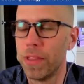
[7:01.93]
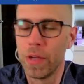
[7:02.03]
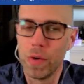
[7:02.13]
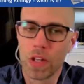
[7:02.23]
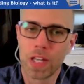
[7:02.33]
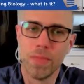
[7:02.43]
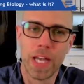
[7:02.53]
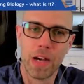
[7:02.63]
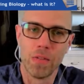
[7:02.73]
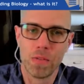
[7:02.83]
they will come
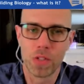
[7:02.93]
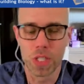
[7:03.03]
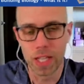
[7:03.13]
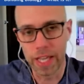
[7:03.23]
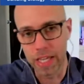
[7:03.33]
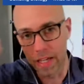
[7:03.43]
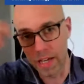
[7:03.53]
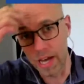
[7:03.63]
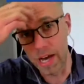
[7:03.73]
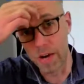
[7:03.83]
down, just like
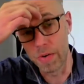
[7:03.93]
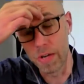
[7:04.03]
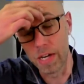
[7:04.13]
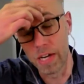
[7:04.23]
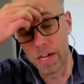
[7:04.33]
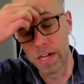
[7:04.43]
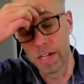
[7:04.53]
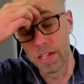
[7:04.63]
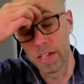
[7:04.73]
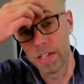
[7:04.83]

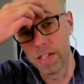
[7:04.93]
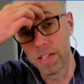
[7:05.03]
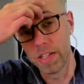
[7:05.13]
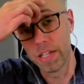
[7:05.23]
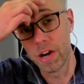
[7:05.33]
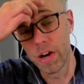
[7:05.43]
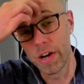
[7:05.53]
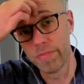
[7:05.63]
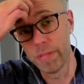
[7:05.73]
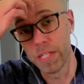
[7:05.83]
how the
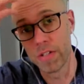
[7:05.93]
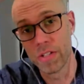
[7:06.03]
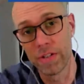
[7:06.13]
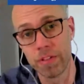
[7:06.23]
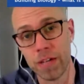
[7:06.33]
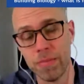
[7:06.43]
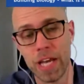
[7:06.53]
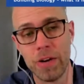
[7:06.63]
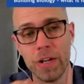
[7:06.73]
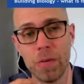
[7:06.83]
RF meters have come
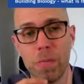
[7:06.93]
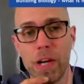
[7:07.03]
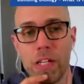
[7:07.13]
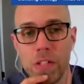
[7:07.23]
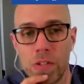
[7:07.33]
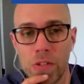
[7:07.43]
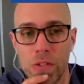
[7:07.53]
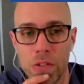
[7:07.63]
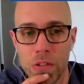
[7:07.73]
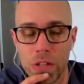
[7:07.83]
down in price
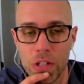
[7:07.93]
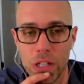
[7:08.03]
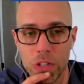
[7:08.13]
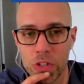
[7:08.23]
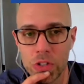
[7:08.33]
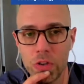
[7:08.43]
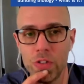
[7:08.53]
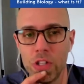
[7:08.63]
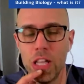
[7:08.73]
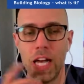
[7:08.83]
just
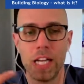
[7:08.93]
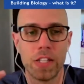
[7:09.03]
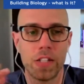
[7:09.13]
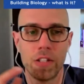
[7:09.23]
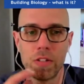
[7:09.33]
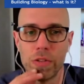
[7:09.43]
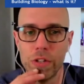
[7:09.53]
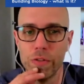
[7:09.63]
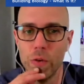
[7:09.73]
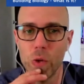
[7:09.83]
over the last 3
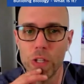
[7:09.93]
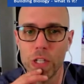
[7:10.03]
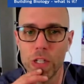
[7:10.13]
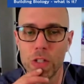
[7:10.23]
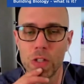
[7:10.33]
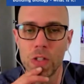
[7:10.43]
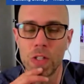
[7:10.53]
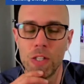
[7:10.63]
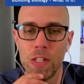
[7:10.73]
or 4 years.